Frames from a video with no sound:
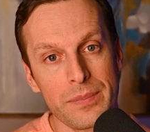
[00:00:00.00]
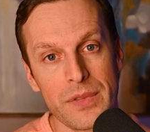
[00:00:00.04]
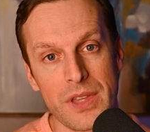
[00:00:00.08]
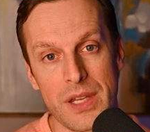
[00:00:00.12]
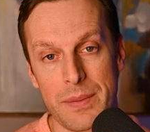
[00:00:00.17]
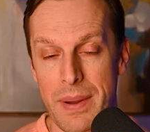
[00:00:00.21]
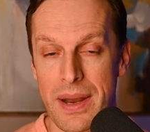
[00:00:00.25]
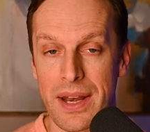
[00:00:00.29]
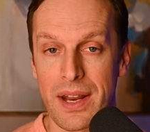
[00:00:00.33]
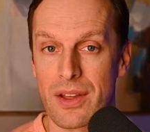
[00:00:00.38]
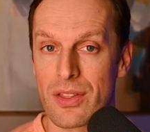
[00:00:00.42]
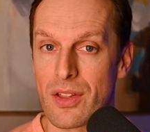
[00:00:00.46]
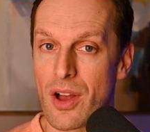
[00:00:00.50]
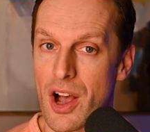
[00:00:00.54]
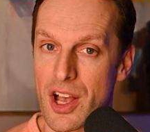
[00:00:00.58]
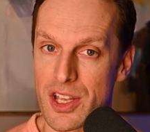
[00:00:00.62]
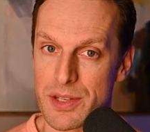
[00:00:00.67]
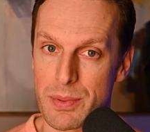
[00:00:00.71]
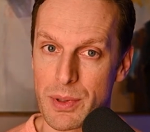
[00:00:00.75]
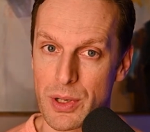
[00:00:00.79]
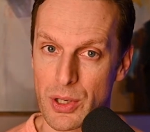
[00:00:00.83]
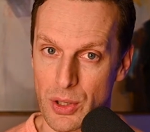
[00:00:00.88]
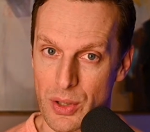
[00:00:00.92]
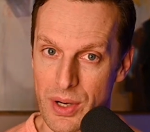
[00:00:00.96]
depending on the
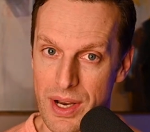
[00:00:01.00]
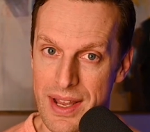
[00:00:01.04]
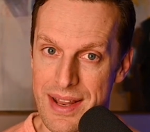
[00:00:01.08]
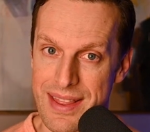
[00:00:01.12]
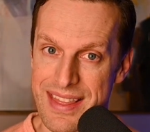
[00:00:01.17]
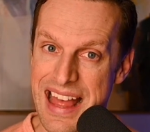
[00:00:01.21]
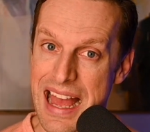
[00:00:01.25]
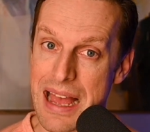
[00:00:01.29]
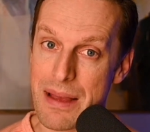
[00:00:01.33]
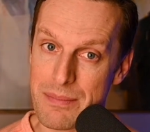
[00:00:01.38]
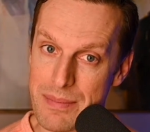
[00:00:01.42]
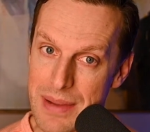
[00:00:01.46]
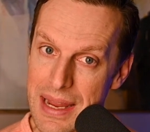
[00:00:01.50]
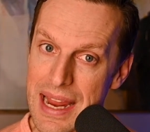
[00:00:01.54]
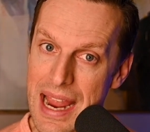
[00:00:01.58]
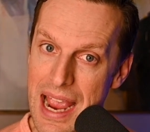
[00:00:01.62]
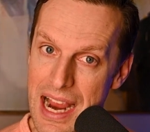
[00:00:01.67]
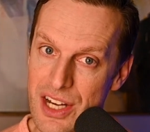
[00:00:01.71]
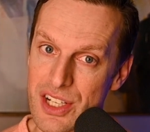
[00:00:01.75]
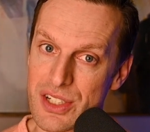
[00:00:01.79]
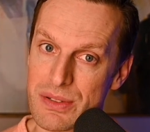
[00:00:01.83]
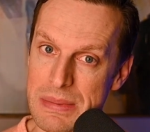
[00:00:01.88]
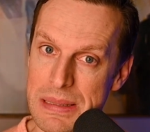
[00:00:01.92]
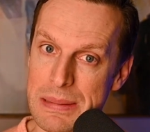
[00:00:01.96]
hospital you're in, that may
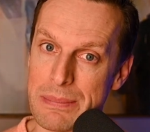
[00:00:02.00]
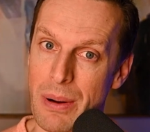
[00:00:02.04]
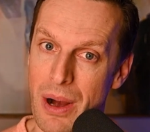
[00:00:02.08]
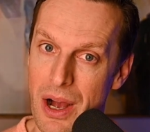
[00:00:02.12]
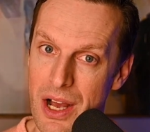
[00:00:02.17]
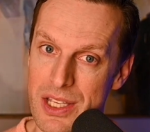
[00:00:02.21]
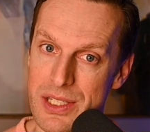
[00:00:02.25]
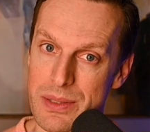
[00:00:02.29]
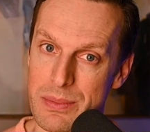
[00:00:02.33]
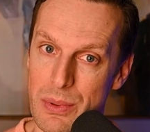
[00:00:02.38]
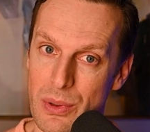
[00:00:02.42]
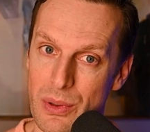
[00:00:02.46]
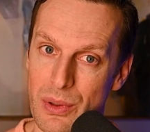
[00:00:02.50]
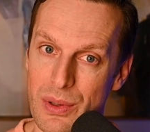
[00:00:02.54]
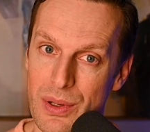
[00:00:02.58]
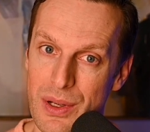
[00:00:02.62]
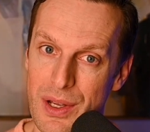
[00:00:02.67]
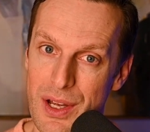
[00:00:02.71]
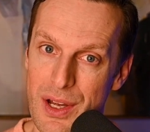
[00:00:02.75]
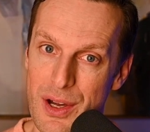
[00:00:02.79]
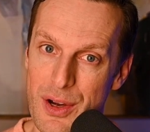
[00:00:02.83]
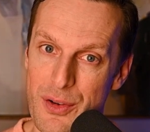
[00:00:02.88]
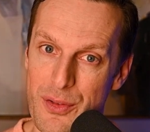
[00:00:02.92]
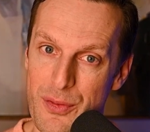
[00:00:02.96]
actually be possible
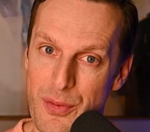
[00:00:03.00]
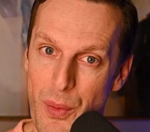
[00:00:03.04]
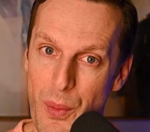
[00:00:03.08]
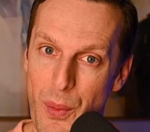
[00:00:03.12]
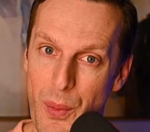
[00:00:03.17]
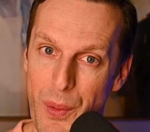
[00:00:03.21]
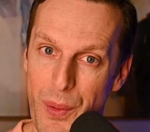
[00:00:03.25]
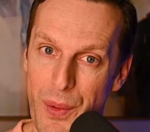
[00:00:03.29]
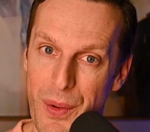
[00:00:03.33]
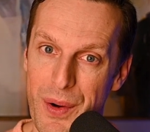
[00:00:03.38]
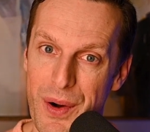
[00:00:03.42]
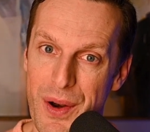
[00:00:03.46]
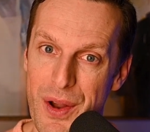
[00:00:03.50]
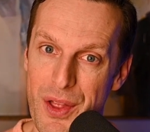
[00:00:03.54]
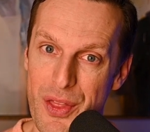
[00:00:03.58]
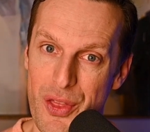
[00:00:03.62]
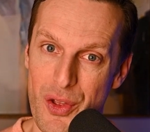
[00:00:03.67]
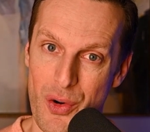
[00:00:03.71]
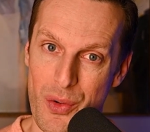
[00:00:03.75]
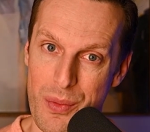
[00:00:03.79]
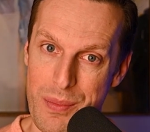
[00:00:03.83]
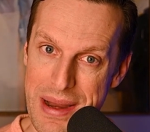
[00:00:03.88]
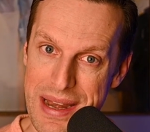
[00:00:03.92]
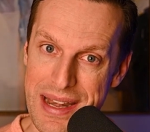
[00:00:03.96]
for
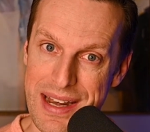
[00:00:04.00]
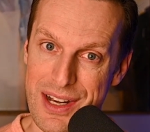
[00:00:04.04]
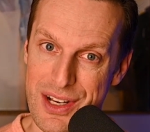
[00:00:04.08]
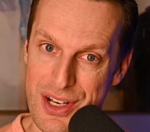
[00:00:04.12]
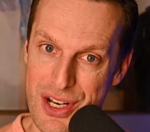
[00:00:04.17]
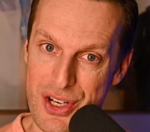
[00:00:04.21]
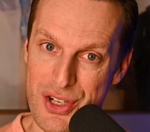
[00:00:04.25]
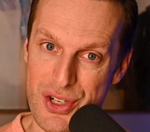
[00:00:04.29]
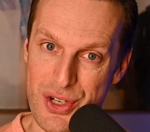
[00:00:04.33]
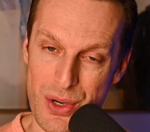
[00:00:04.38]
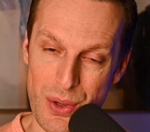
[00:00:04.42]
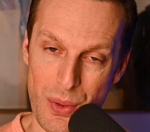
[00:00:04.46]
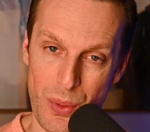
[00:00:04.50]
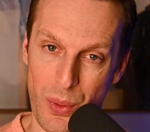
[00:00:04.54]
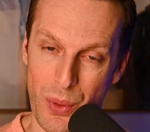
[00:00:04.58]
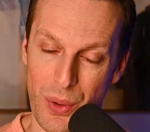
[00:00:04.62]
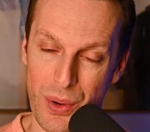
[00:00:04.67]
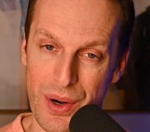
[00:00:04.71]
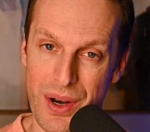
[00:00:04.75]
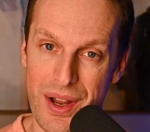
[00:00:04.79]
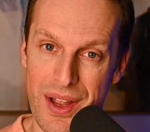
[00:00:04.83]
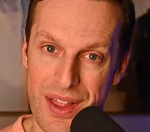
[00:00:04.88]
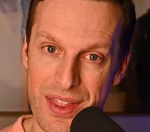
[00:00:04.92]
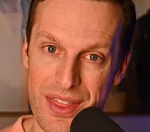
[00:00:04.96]
the remaining tissue
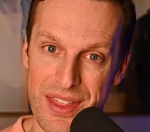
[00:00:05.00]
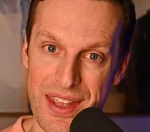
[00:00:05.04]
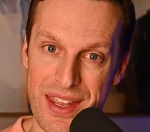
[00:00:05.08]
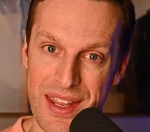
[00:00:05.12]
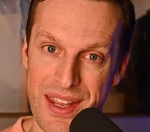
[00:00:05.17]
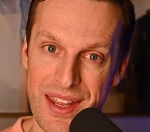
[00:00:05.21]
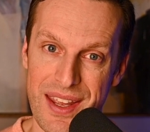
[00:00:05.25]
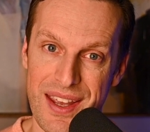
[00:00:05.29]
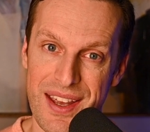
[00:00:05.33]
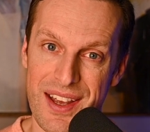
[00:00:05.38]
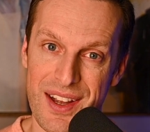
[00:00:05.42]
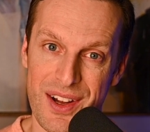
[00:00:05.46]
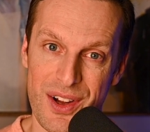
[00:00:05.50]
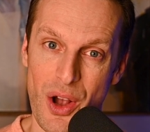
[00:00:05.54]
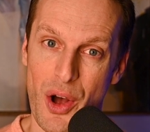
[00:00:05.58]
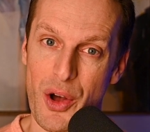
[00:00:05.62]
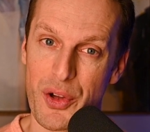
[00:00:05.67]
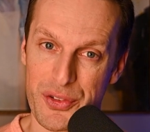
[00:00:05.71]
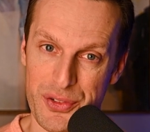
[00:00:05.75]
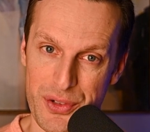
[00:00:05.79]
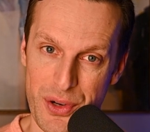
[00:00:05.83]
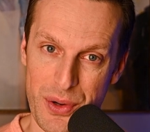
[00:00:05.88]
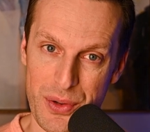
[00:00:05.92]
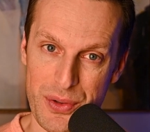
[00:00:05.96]
or the
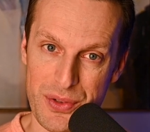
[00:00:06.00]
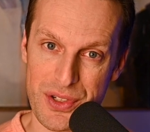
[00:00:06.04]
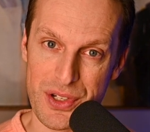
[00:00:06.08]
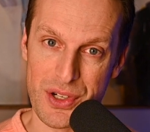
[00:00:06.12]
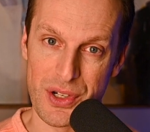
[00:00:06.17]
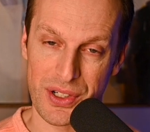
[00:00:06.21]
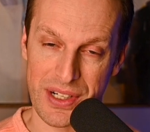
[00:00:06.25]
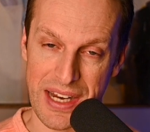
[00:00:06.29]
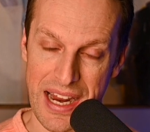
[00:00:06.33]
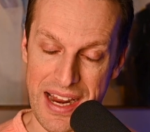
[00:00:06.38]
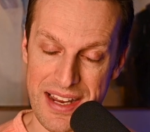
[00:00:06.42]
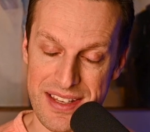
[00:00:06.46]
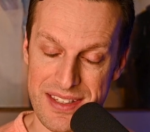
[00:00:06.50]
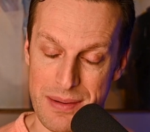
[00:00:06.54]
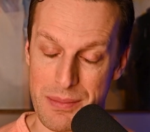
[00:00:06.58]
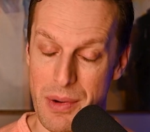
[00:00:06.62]
gallstones in your case.